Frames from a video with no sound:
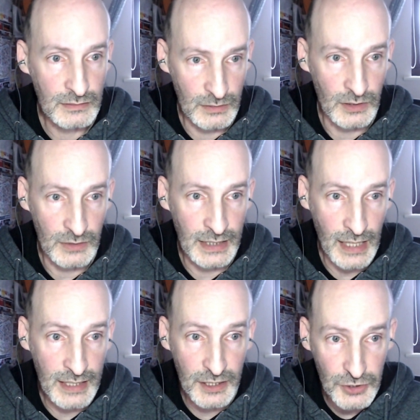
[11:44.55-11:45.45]

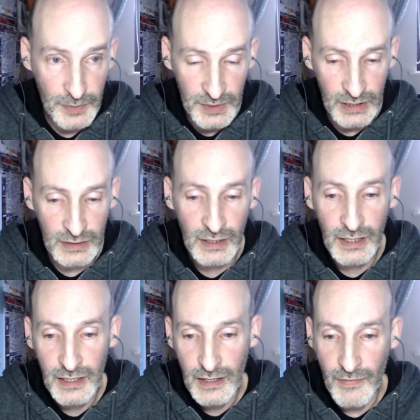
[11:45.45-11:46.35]
unencrypted,
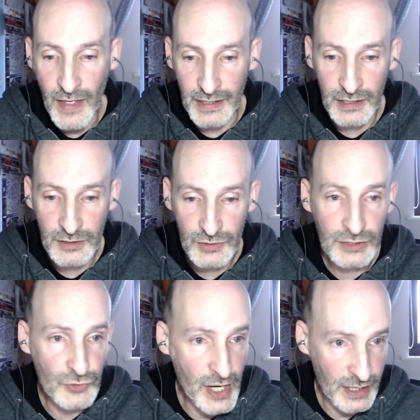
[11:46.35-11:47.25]
that it
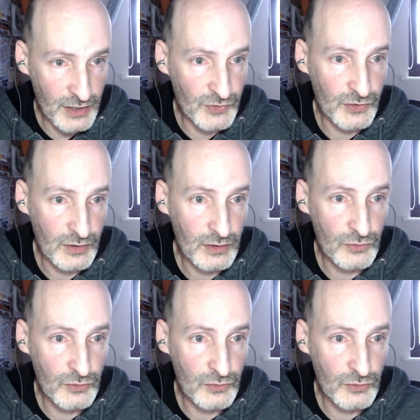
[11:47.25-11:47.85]
redirects